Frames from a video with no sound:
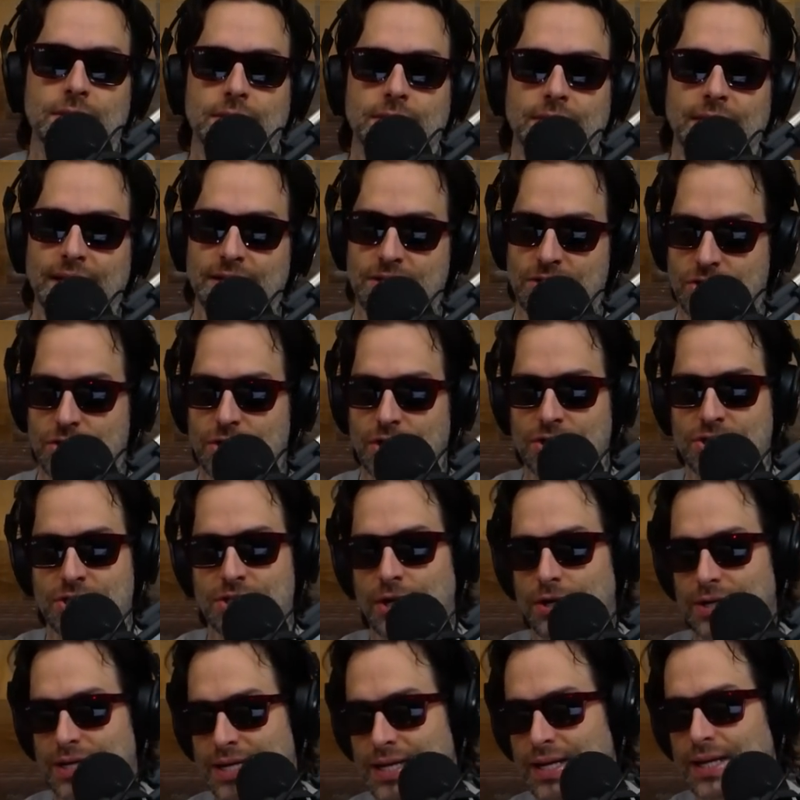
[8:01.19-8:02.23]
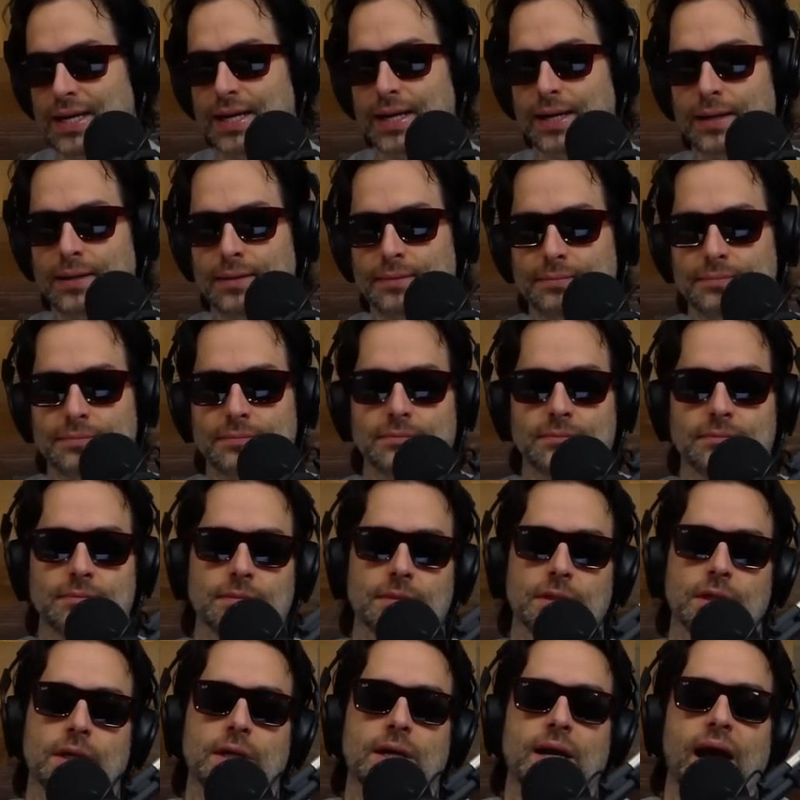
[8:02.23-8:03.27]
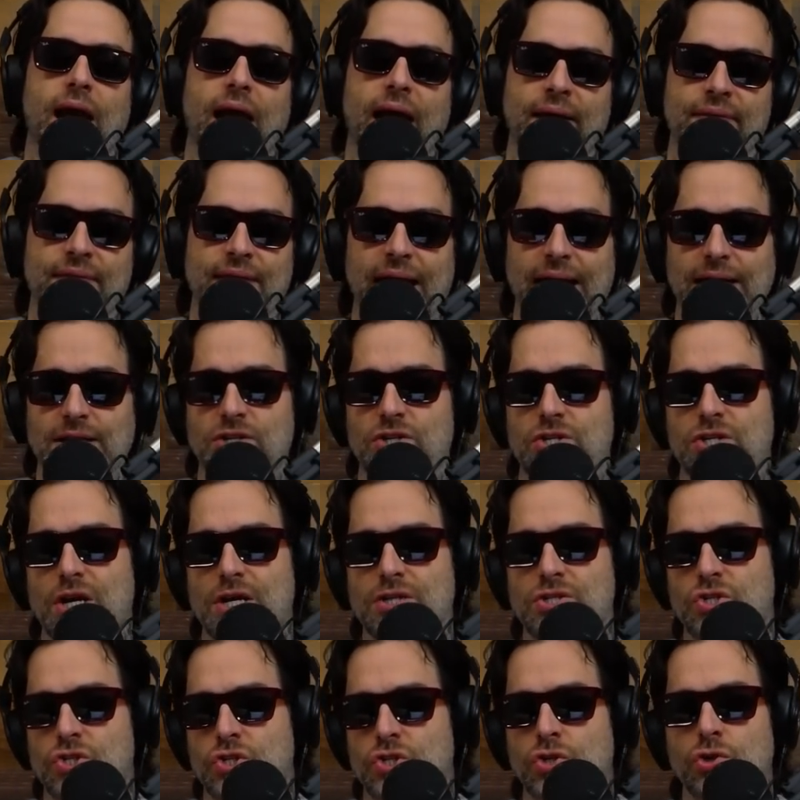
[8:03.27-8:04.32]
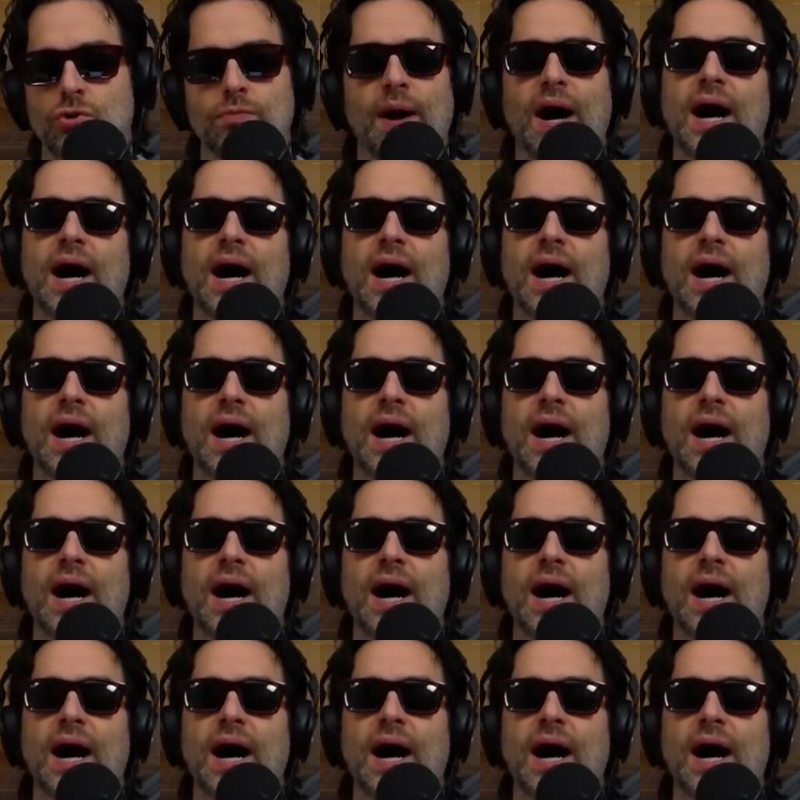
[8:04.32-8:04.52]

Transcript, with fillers: Let's just start killing. And that's just too